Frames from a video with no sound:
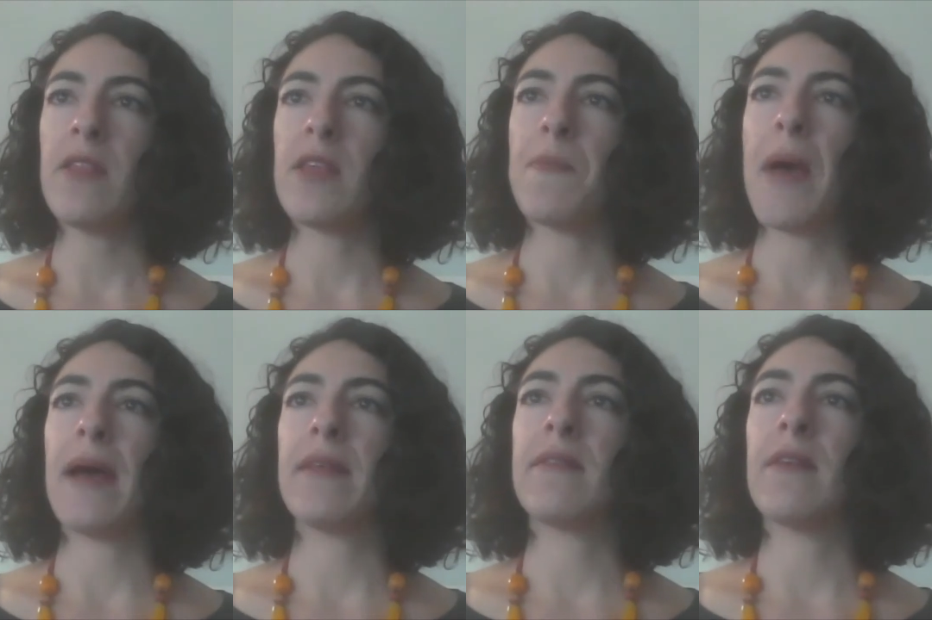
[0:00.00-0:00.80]
They
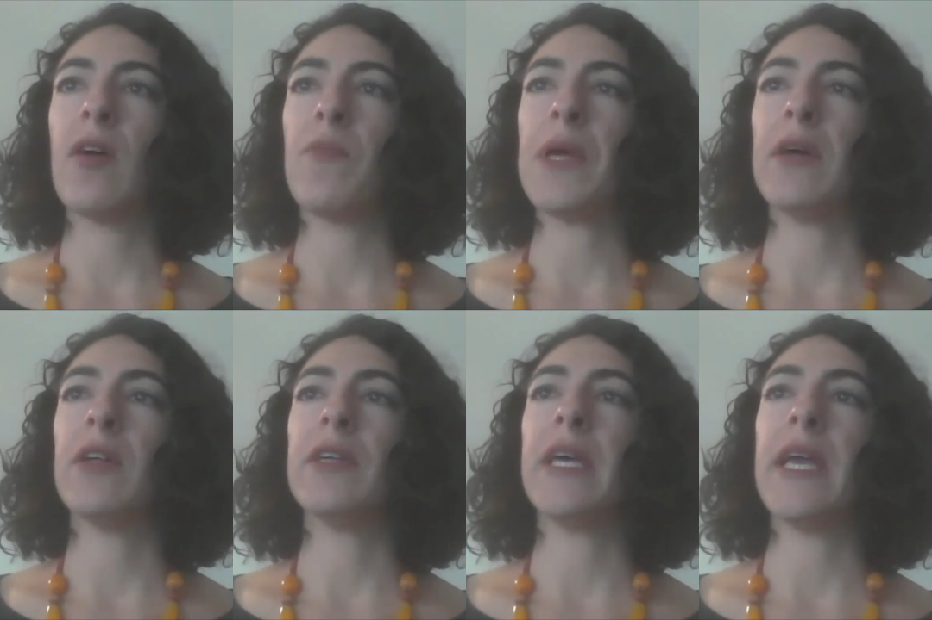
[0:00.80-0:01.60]
passed a
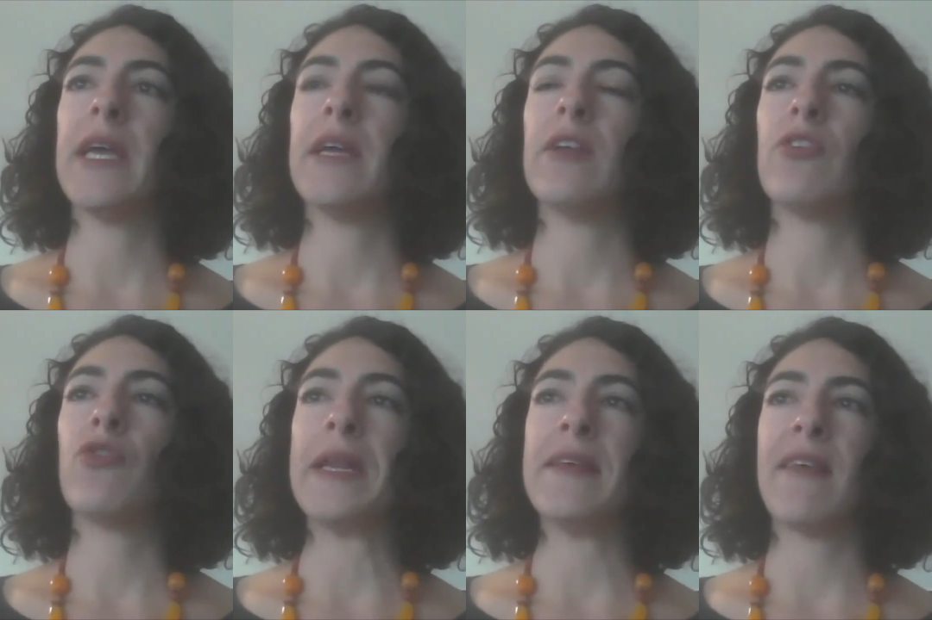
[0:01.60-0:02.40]
bill in
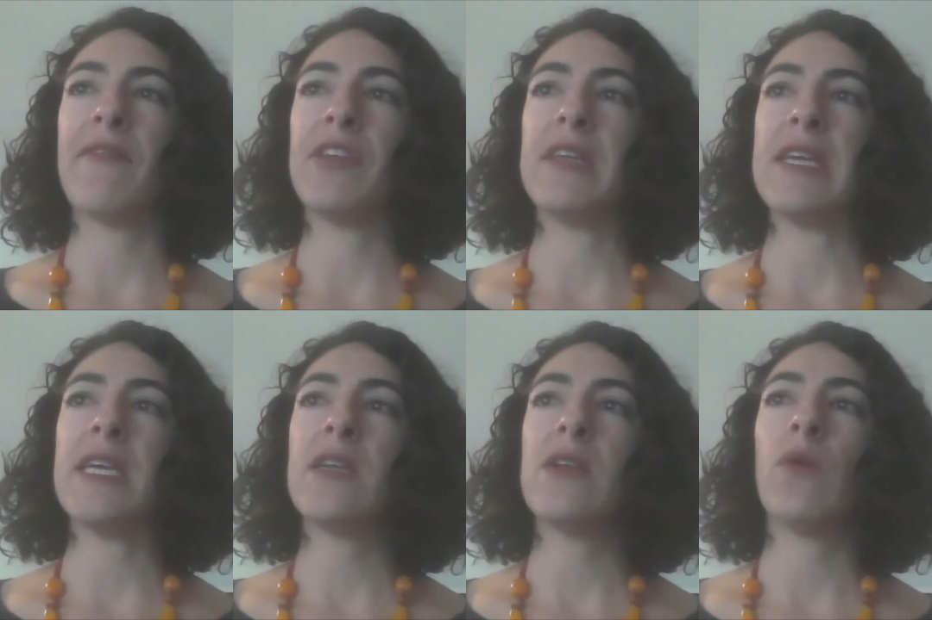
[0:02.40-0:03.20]

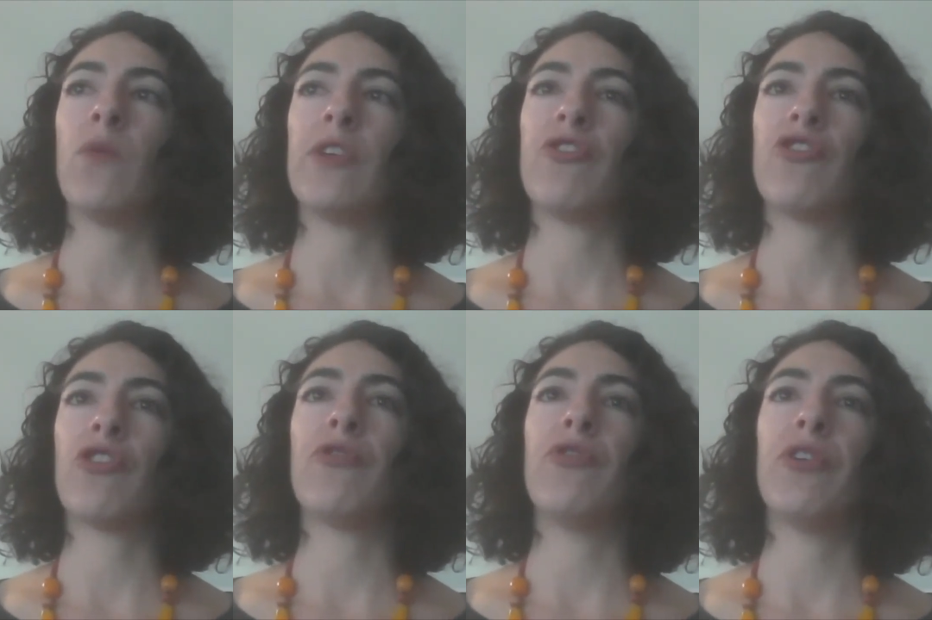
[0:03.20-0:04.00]
2017, which
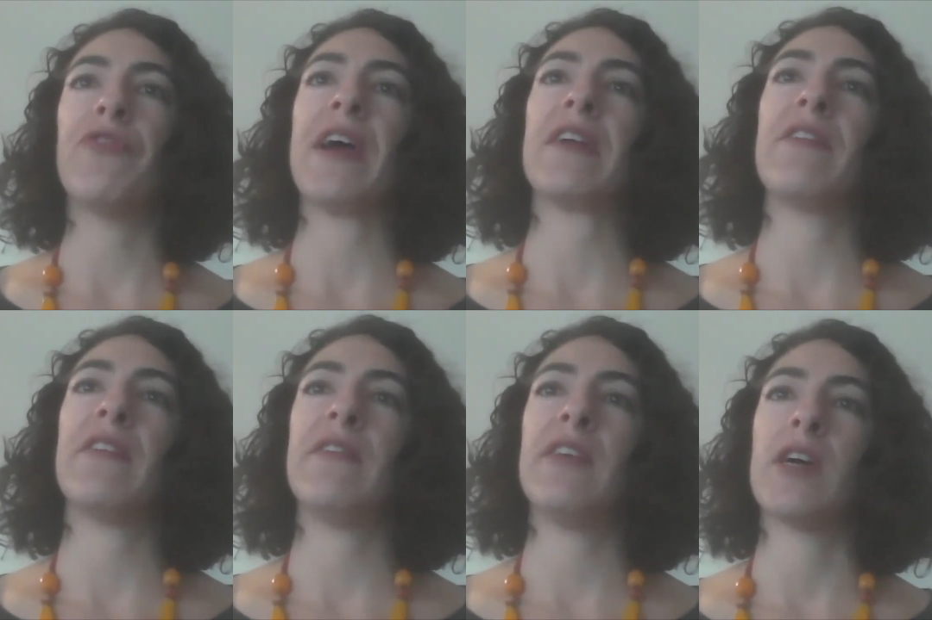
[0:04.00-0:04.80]
took full effect
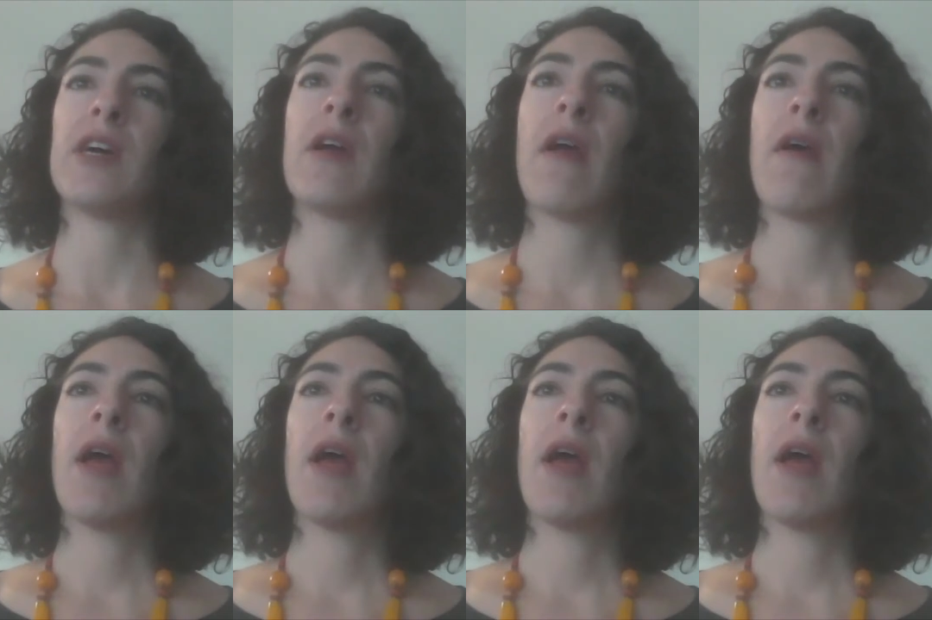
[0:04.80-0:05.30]
this year.